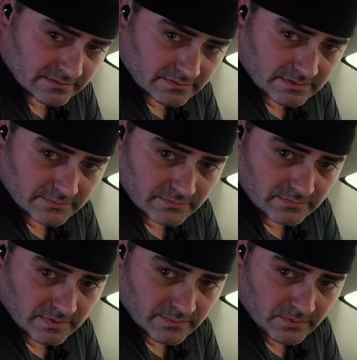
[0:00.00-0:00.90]

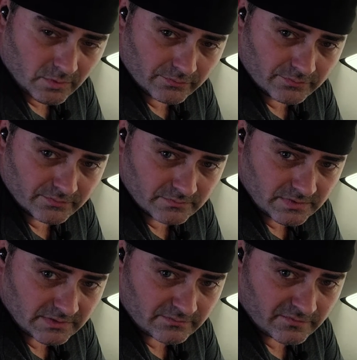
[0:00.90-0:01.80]
I'm old and
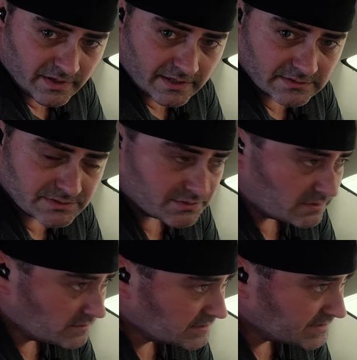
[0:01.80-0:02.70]
getting fat,
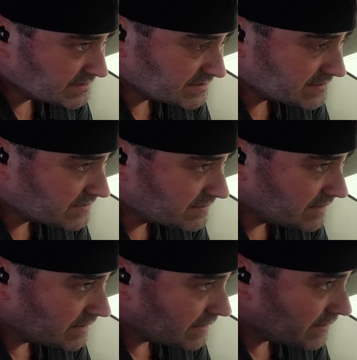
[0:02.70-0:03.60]
so this is
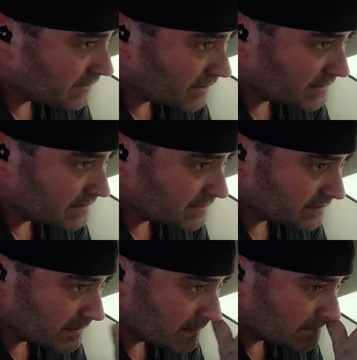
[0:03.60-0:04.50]
not
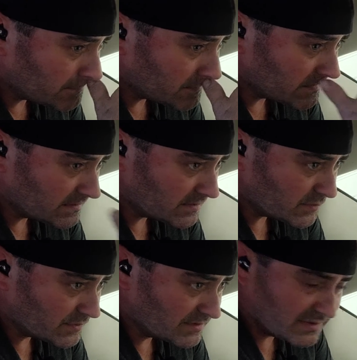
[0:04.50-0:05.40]
the
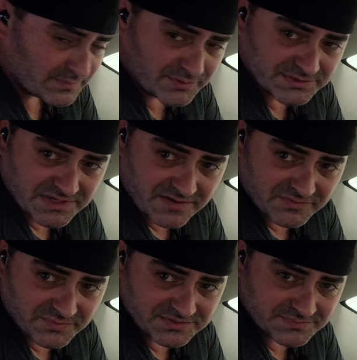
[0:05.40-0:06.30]
most
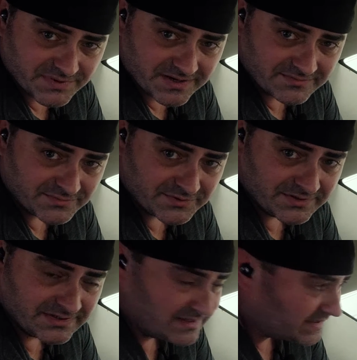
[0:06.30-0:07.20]
comfortable spot for